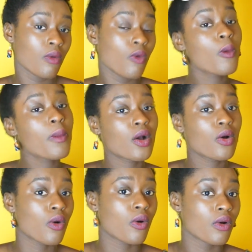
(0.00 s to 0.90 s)
Ube
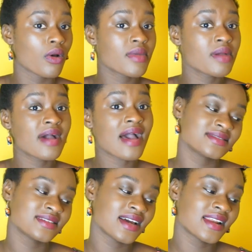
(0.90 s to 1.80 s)
ko. Remember,
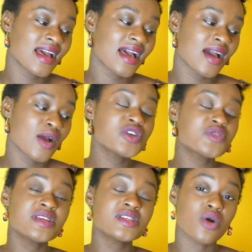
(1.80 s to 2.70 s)
Ana, which
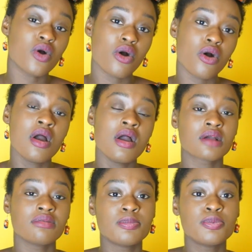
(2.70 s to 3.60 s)
means or,
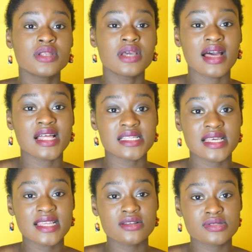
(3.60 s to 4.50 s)
can we put at
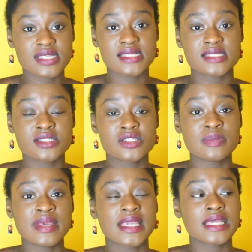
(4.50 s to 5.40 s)
the end of sentences to
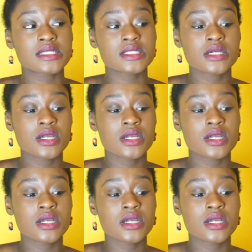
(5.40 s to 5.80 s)
make it